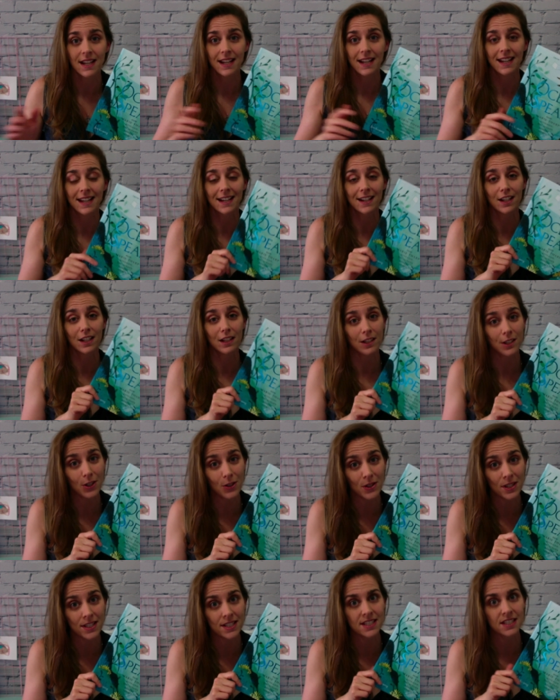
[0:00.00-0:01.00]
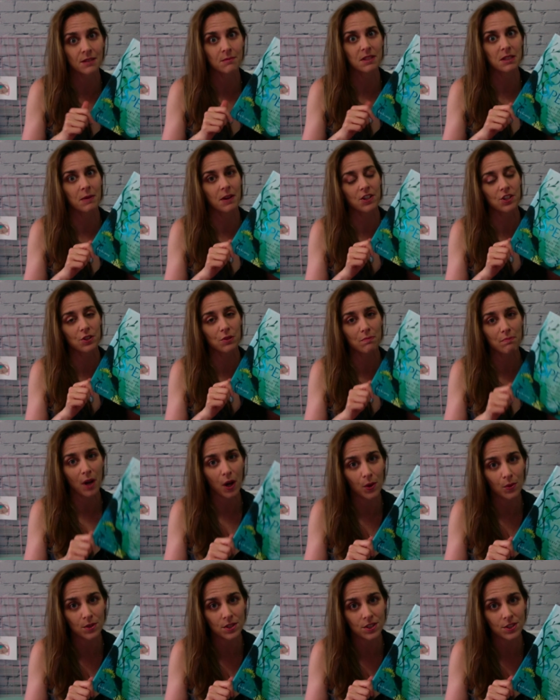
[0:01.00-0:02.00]
including some special
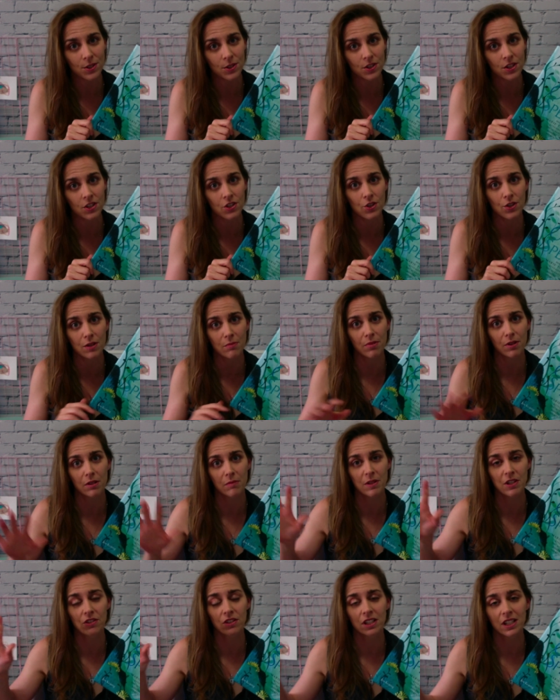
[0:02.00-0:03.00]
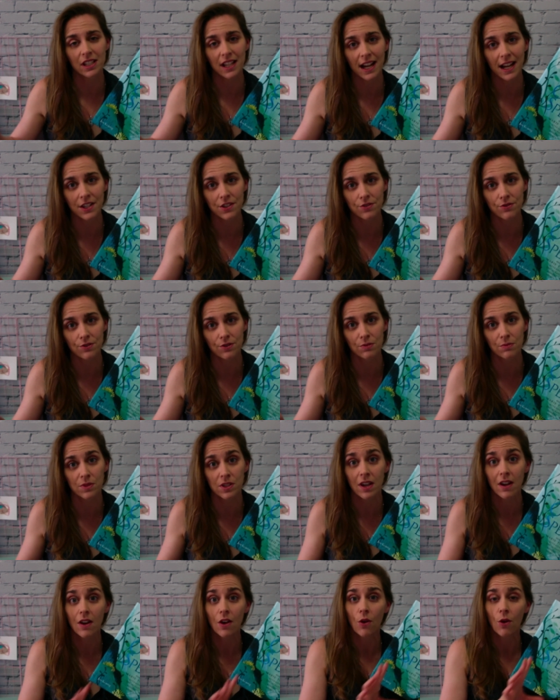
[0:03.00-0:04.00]
posters that you can put up in your classrooms
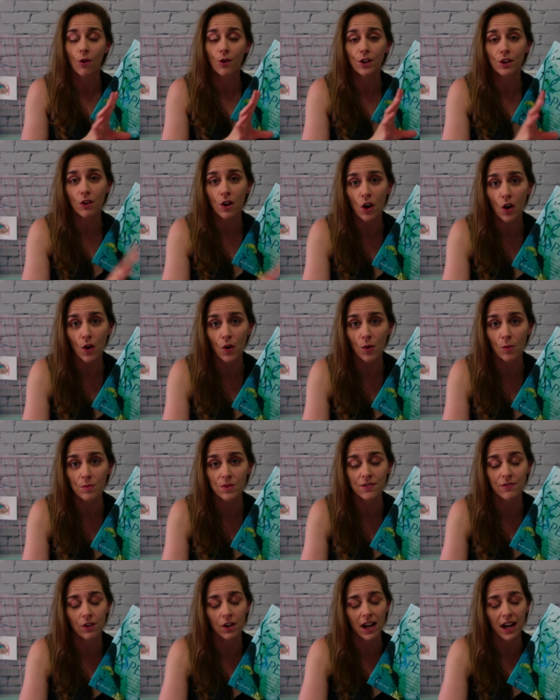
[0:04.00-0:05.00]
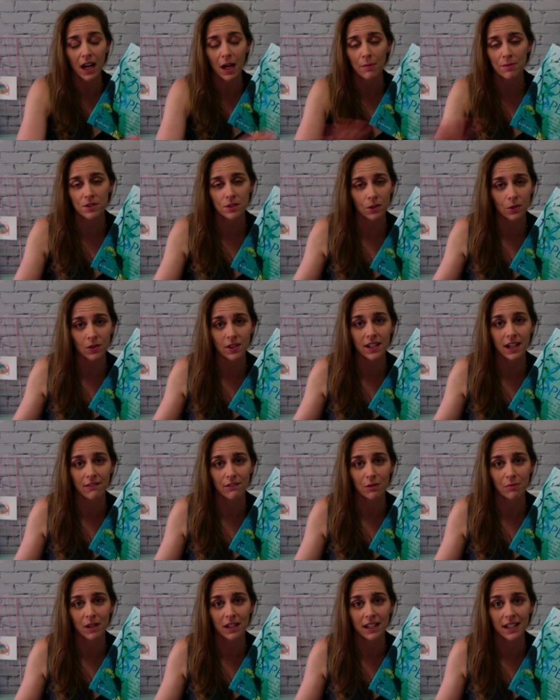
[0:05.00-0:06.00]
or your homes for absolutely
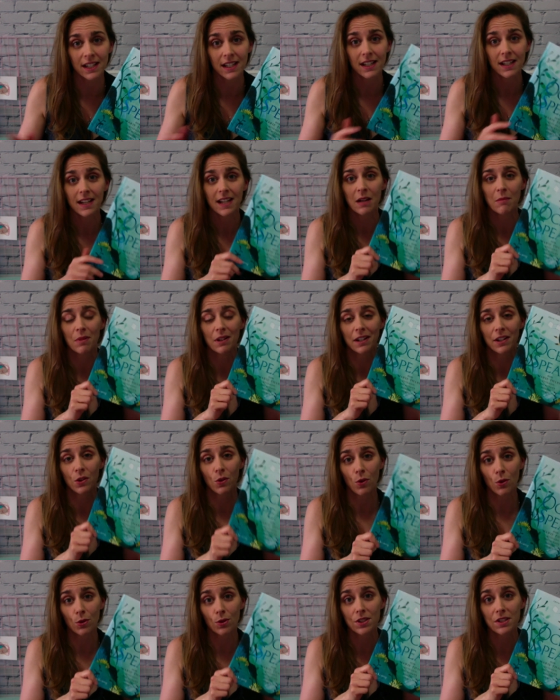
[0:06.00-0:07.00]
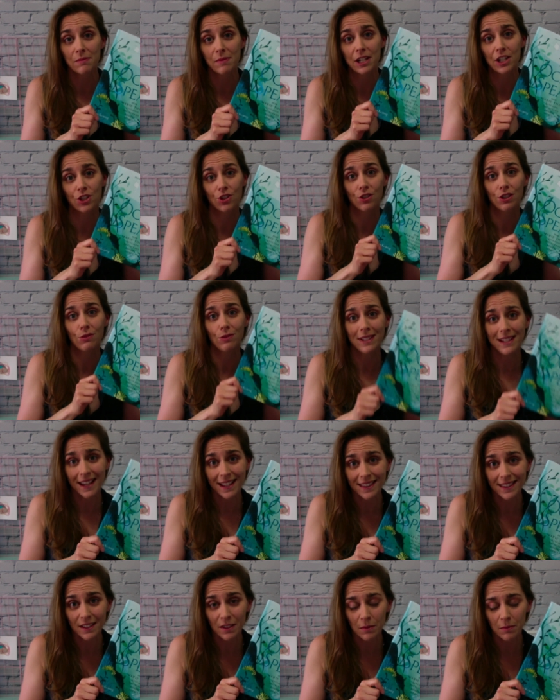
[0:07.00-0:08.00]
everybody. But in order to make sure you get
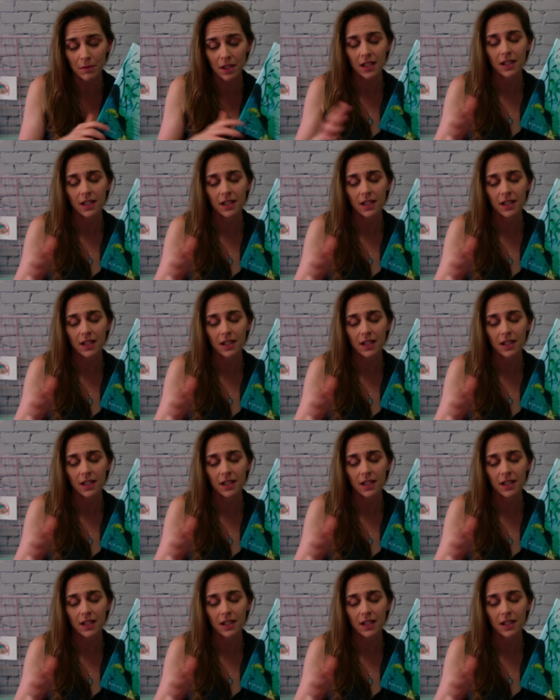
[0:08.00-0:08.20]
them,